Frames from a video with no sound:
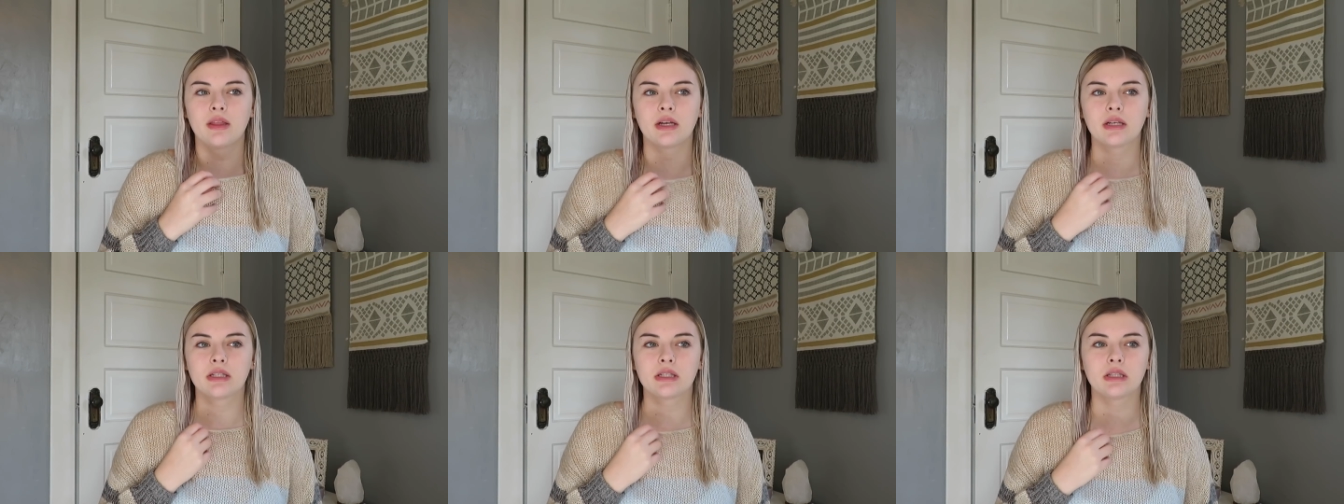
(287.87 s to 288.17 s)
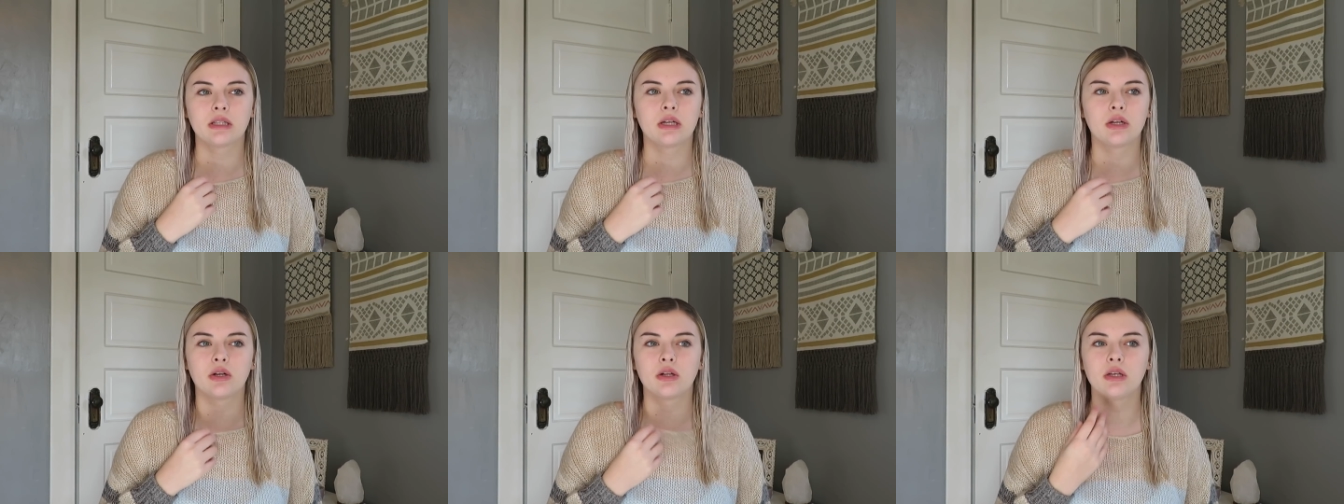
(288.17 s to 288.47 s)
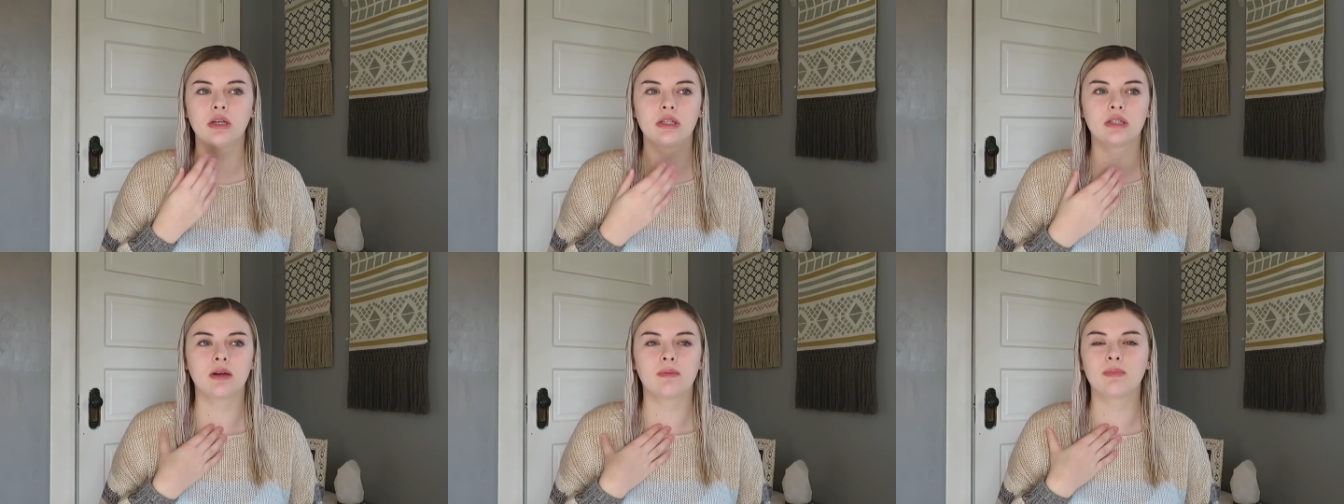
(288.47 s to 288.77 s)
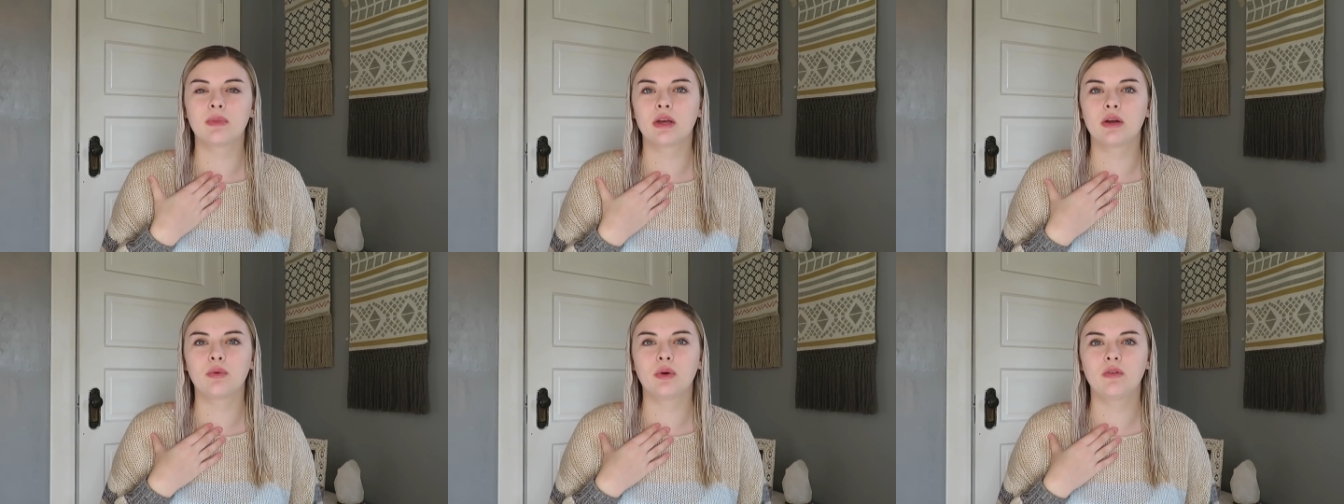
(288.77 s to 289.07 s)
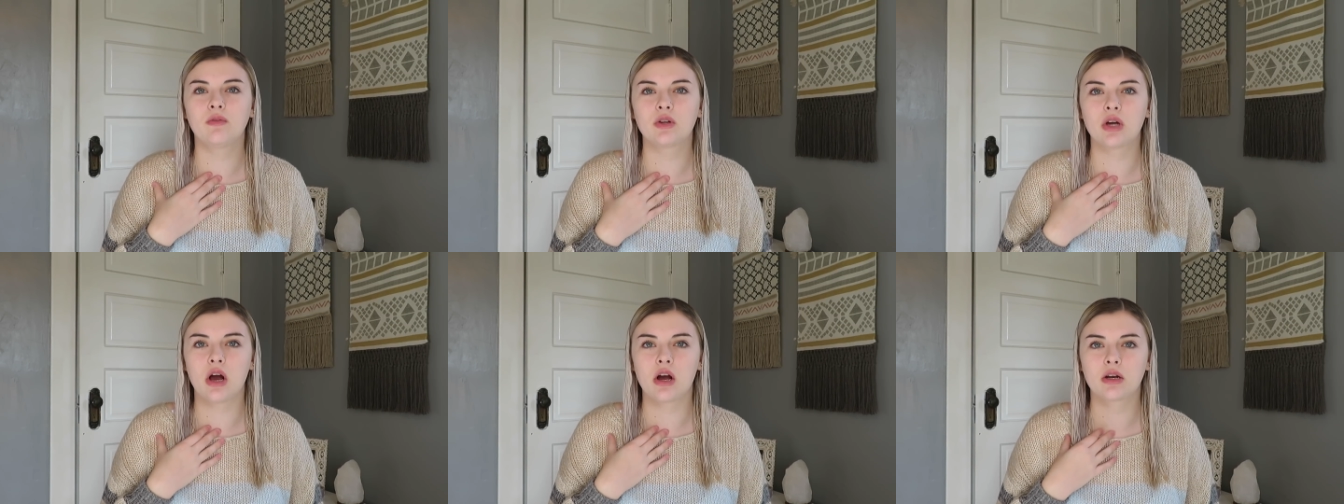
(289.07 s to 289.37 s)
That's literally something
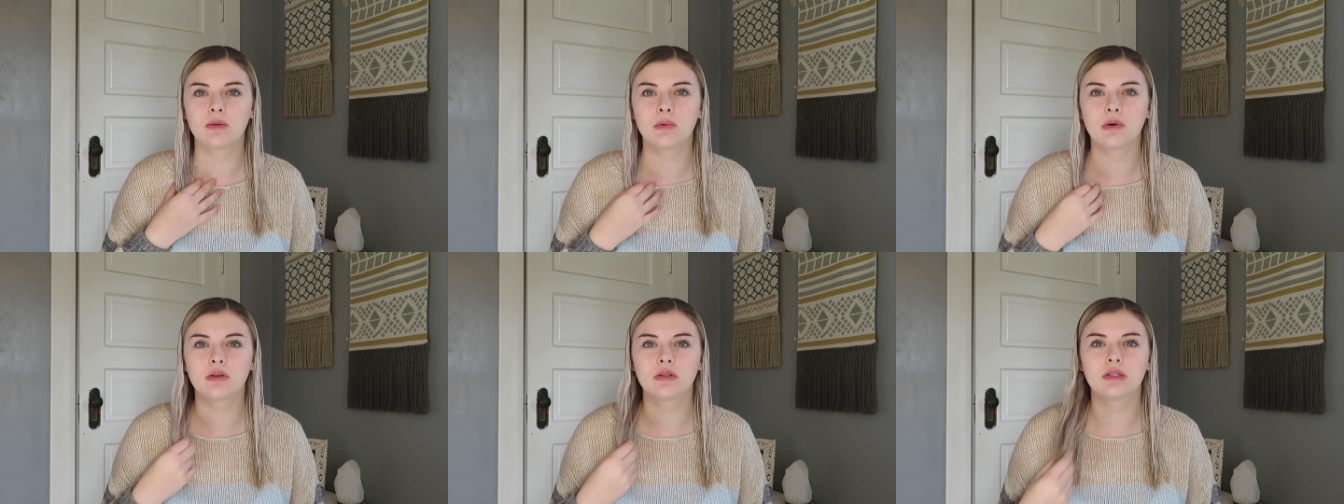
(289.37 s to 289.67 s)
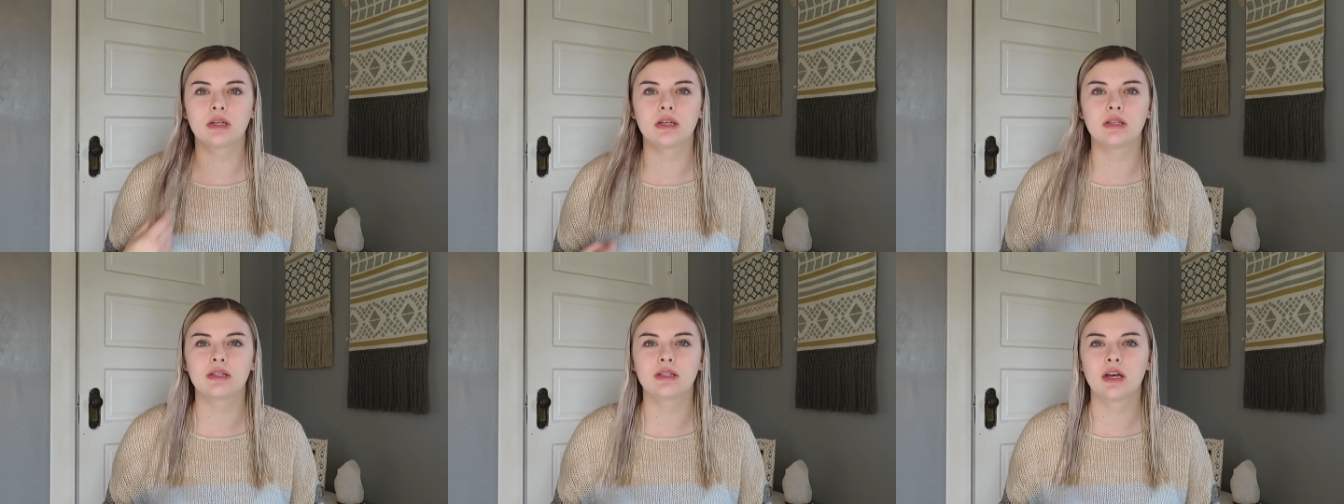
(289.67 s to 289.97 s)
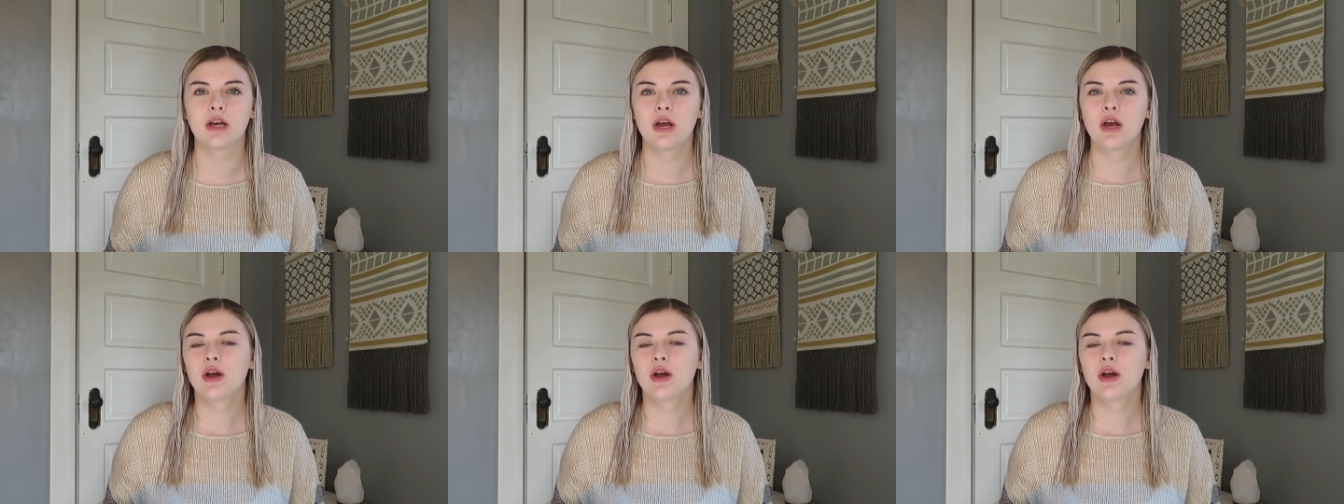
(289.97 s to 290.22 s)
we've talked about since